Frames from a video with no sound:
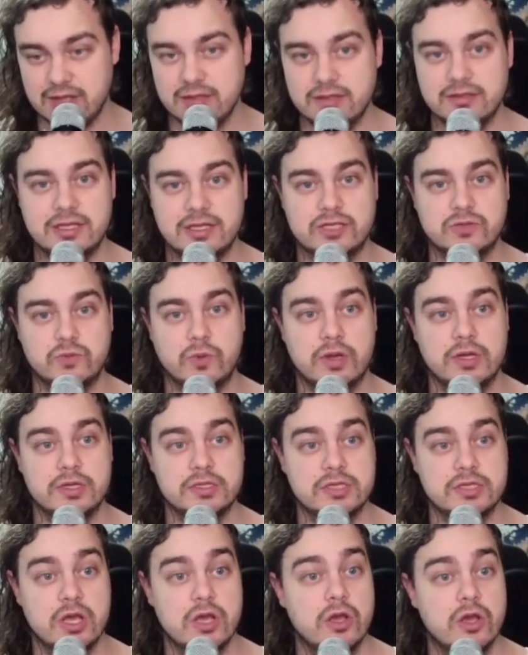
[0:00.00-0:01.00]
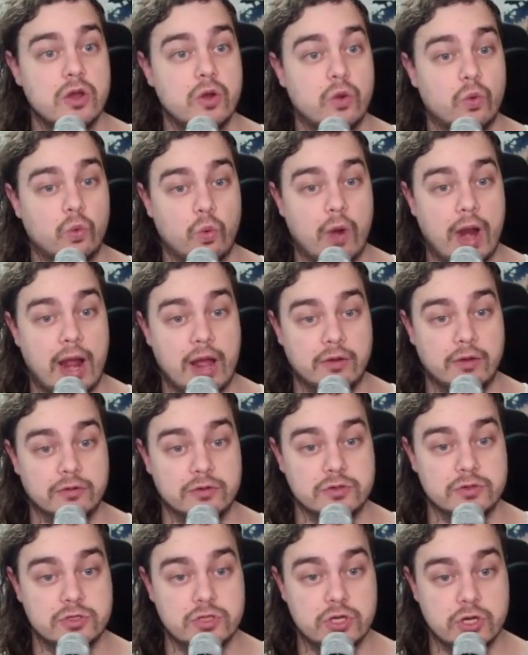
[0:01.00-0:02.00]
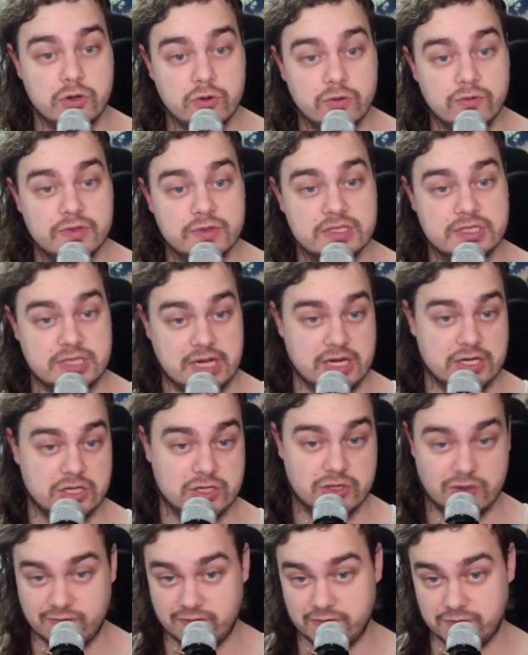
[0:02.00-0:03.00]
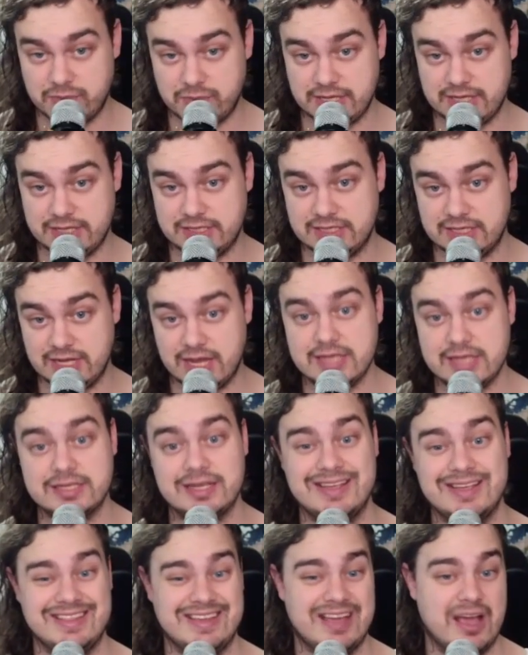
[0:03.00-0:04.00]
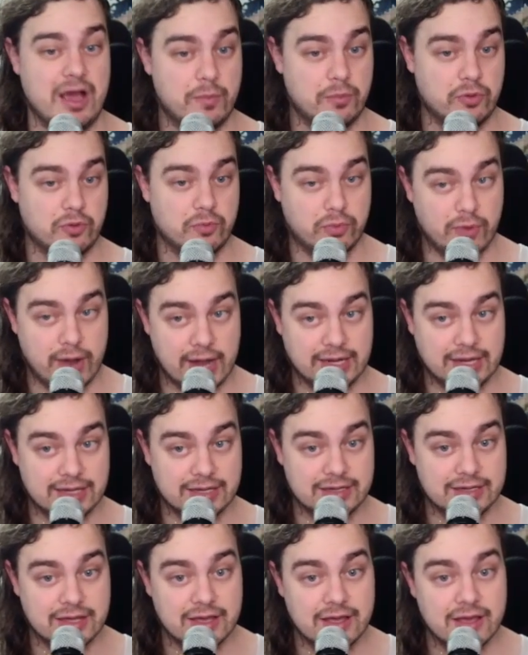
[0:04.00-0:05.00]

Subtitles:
This was round 2 of the stage 2 of the PCS in the upper bracket.